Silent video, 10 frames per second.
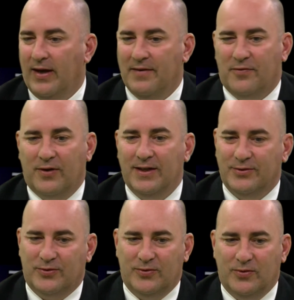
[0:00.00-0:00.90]
had
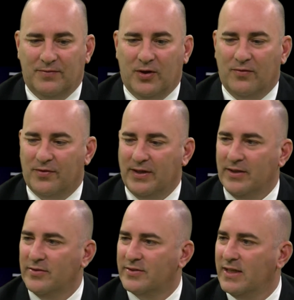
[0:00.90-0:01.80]
friends who I've known for
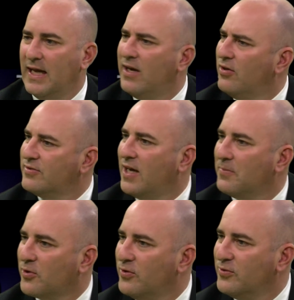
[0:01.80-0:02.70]
years said, hey, I heard
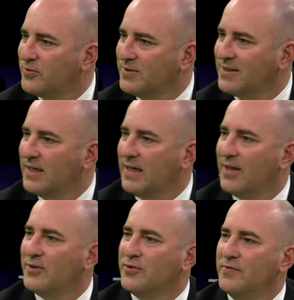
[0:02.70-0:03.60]
Tom Cruise was at an
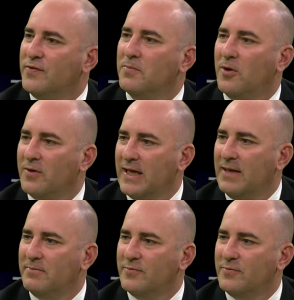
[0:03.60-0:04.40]
LSU football game.